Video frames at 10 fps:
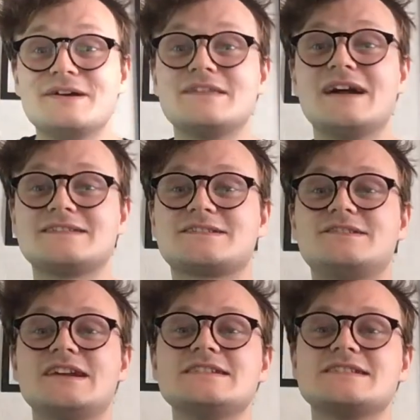That's
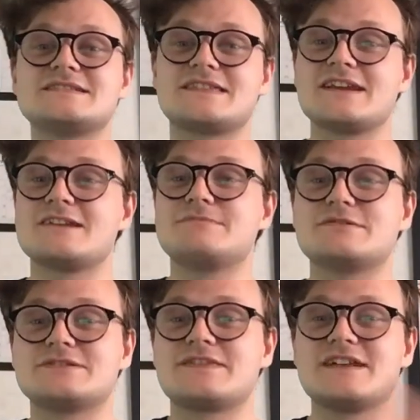crazy to think
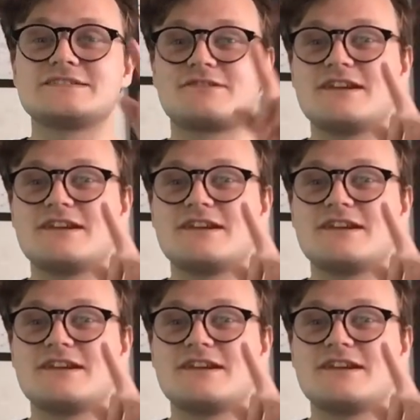about, guys.